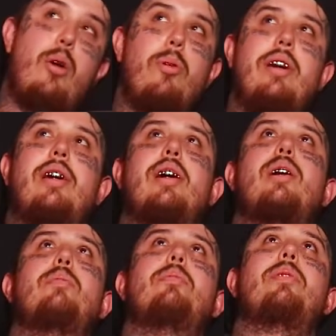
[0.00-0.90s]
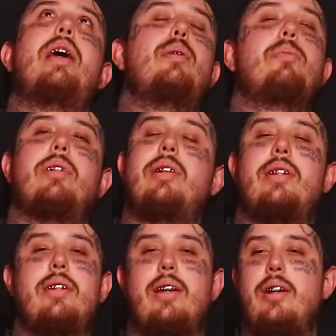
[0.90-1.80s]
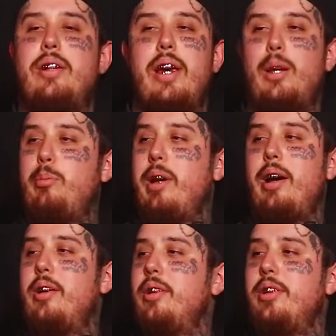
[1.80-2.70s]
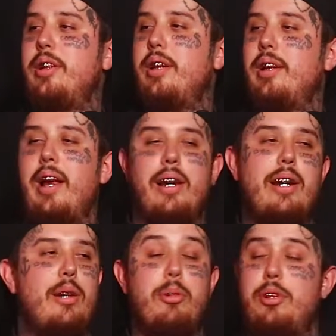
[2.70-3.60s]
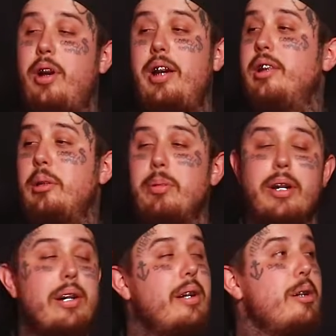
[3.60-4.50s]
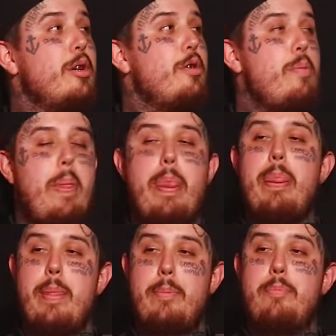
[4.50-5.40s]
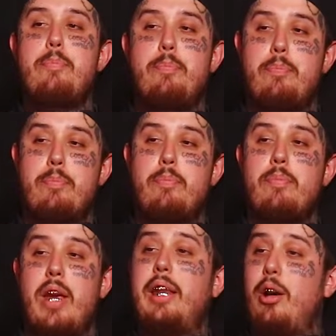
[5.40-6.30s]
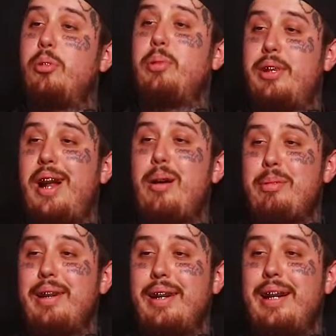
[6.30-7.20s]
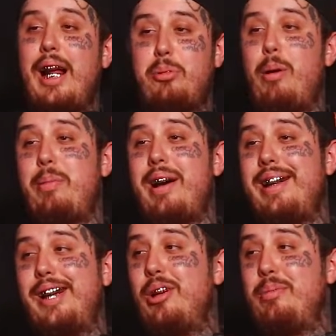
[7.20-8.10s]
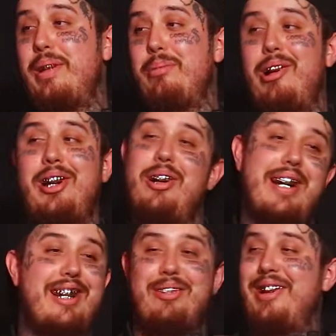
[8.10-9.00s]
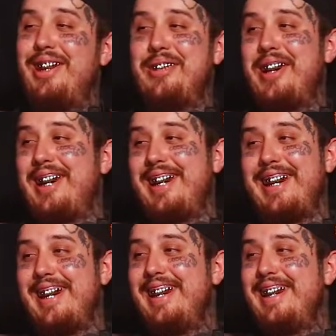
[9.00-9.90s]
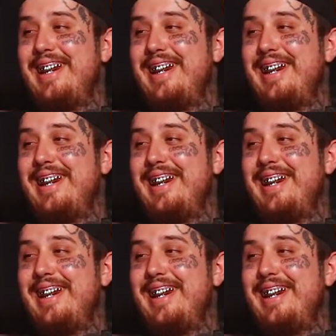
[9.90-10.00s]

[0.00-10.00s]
I wake up ambulances there taking me out and shit. Wow. Like it was crazy, bro. And that was you just trying to stop. And that was me stopping. Yeah. That's my body telling me, bro, go get some motherfucking. Wow.